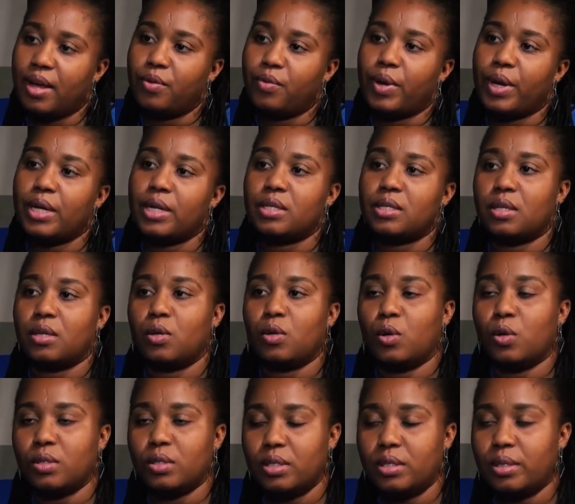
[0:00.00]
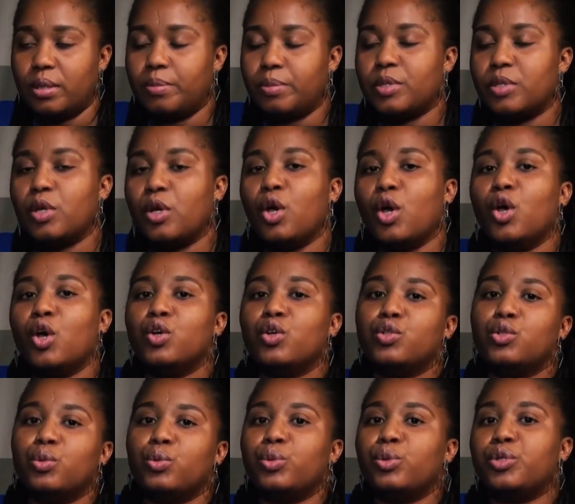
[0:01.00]
at Writers in Concept.
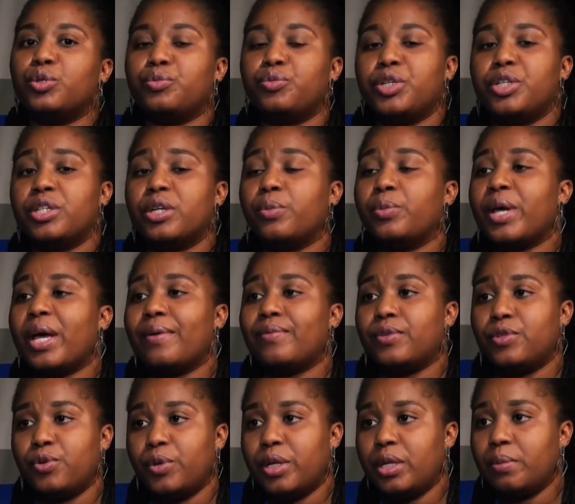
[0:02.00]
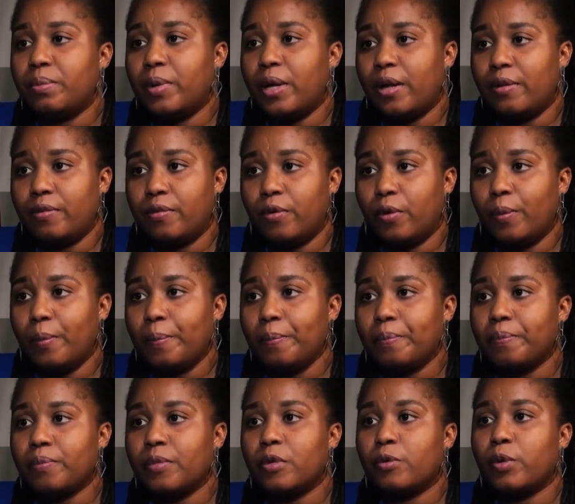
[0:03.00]
So you can reach out. We have a training platform
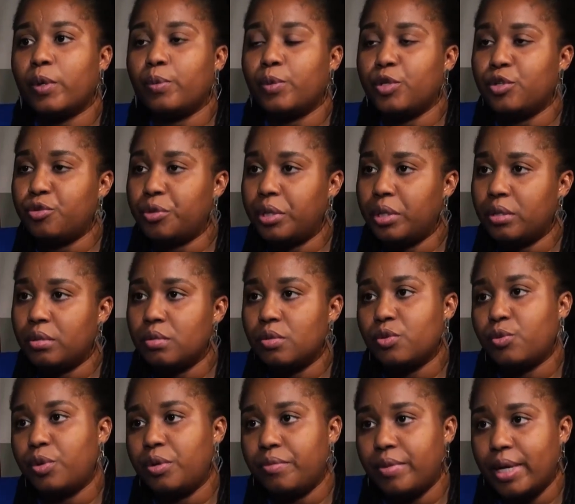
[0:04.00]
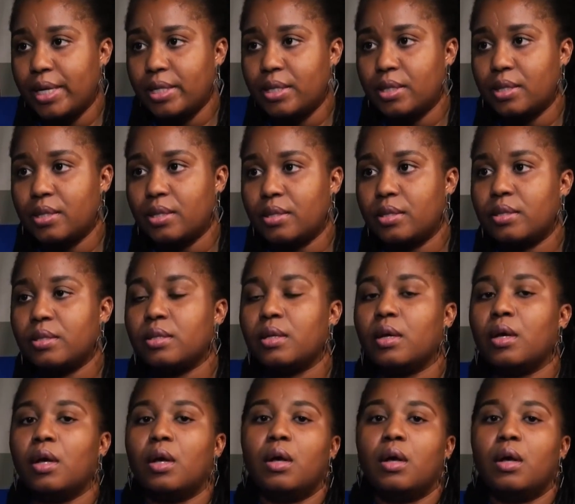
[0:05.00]
where we train screenwriters.